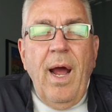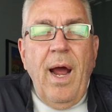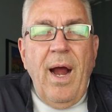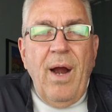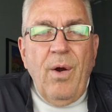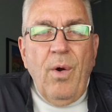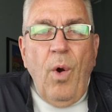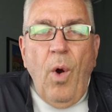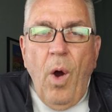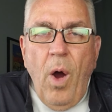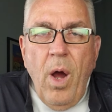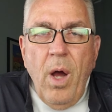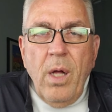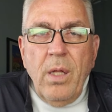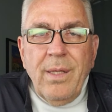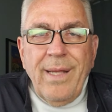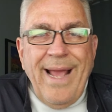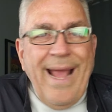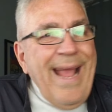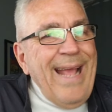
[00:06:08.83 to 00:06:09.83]
are
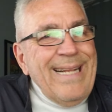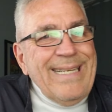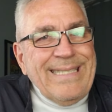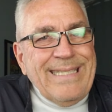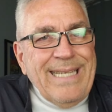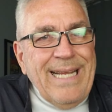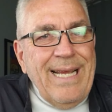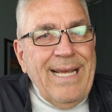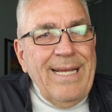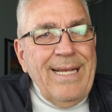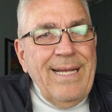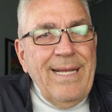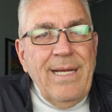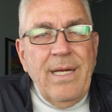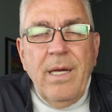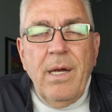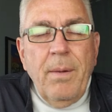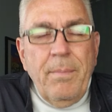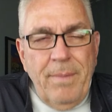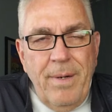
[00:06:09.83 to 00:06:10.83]
all
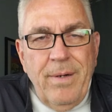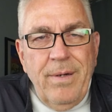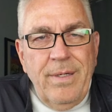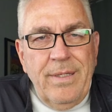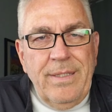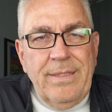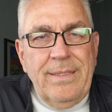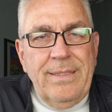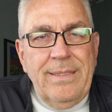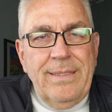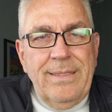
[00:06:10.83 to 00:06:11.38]
anti-American,